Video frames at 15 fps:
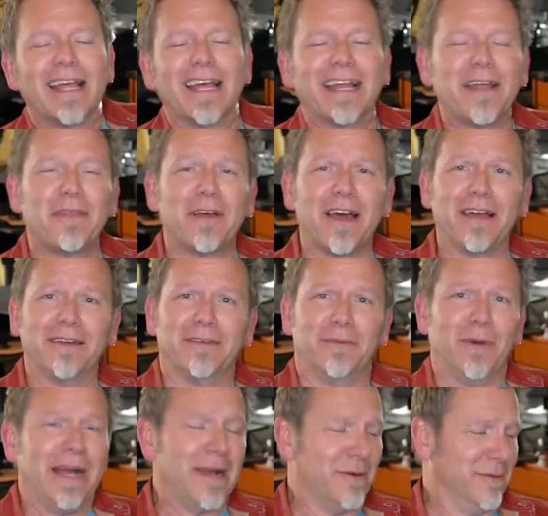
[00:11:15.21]
And I thought,
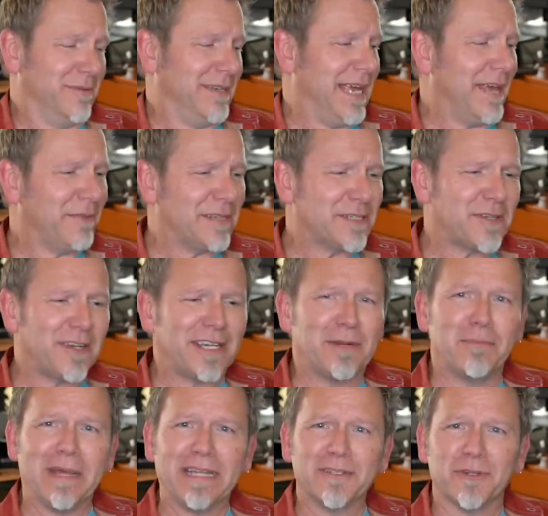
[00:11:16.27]
wow, Kathy's Song on a
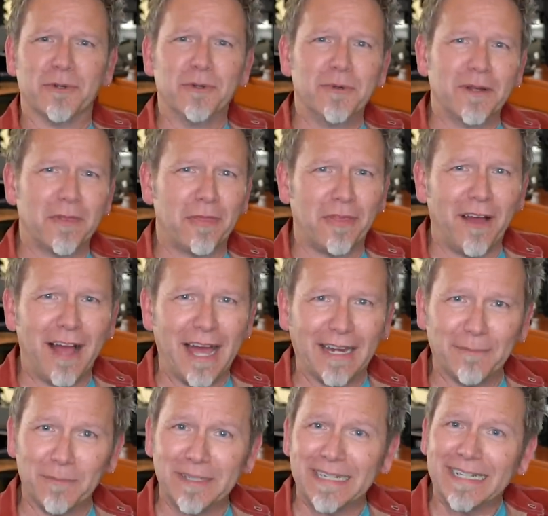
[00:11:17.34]
banjo, who would have thought?
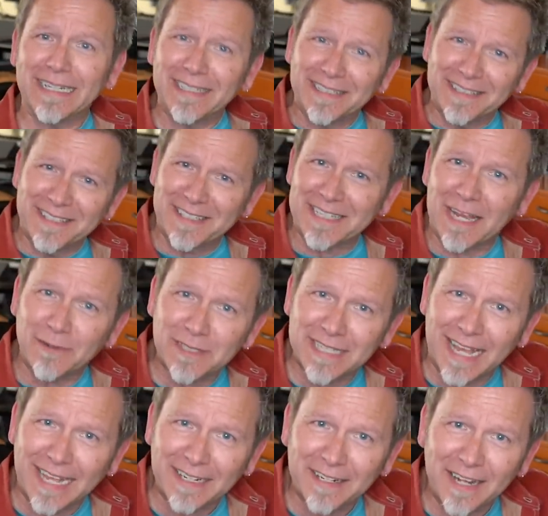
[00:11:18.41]
But it sounds
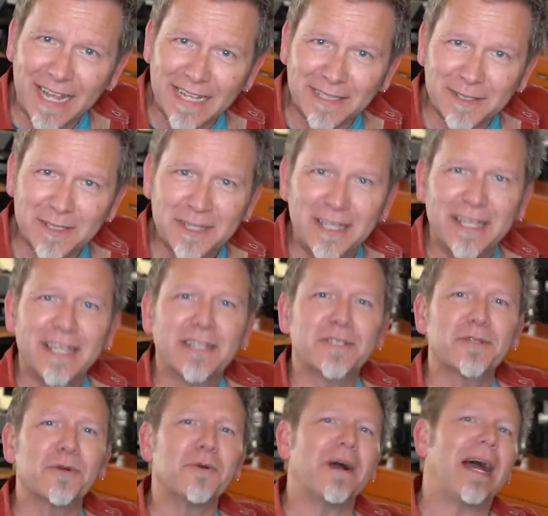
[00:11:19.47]
kind of nice.
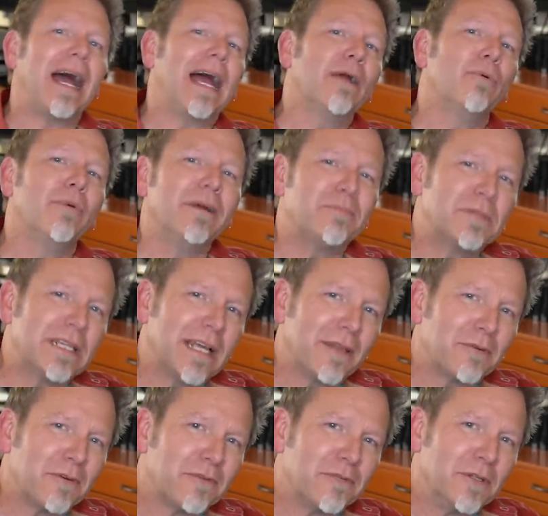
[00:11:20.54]
So I whipped
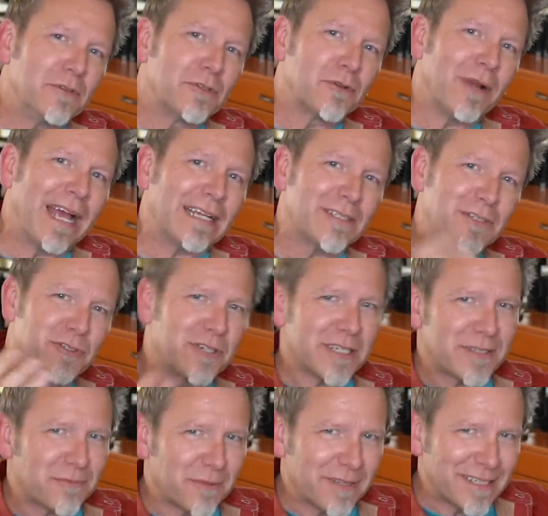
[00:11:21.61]
together a few tracks
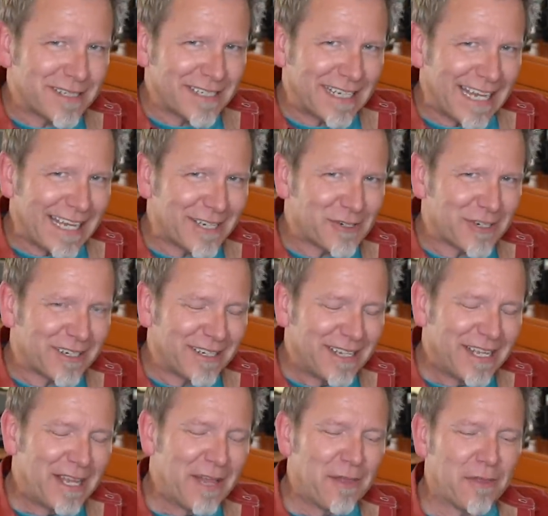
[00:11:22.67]
just for this occasion.
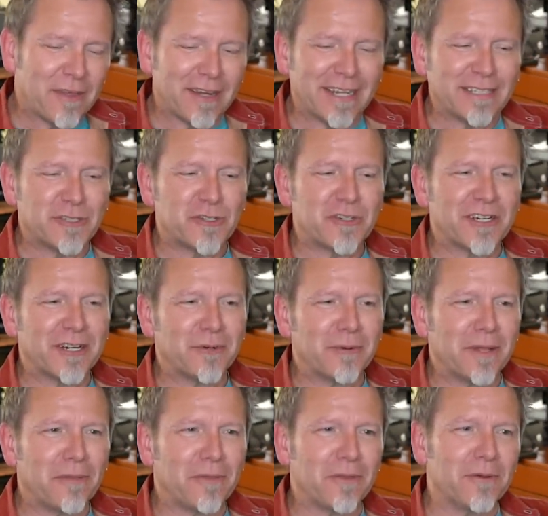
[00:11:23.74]
Thought I'd share
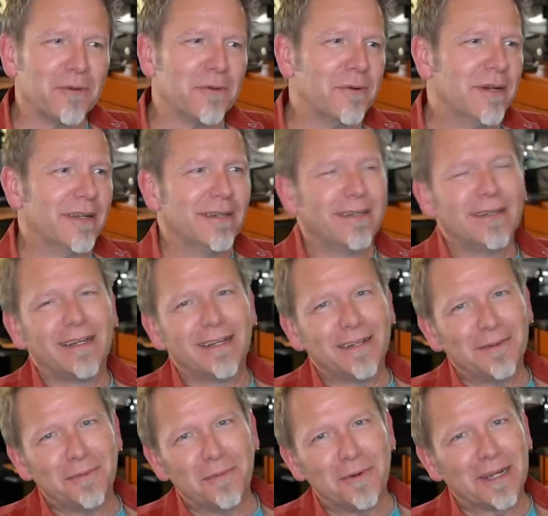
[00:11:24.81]
with you
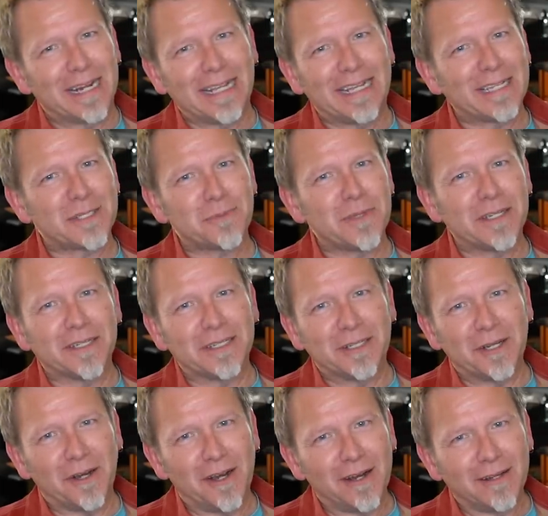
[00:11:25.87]
what I guess we could
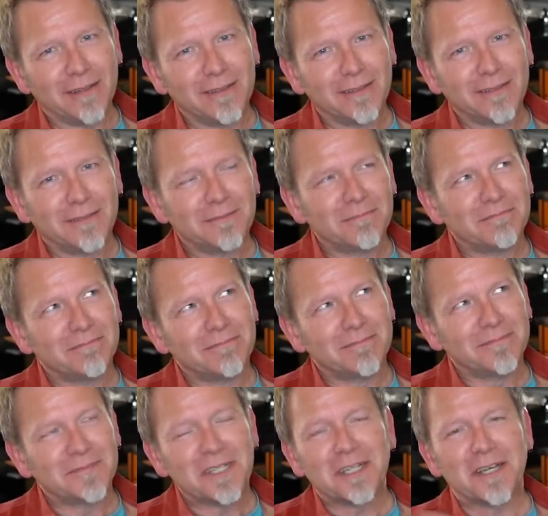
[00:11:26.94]
call
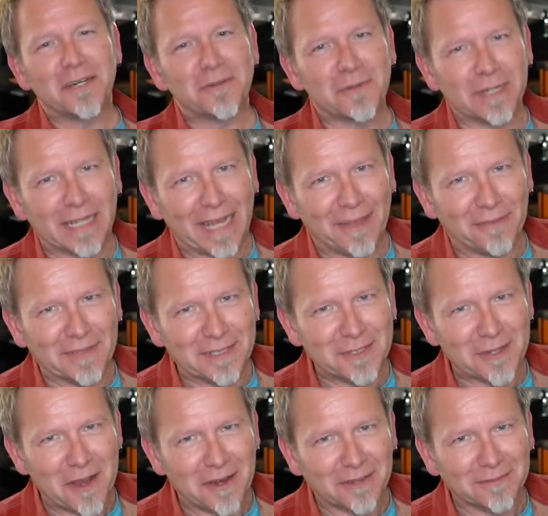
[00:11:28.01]
country Kathy's
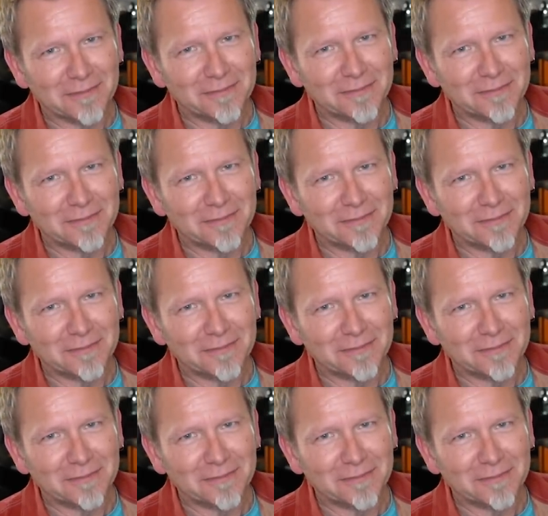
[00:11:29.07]
Song.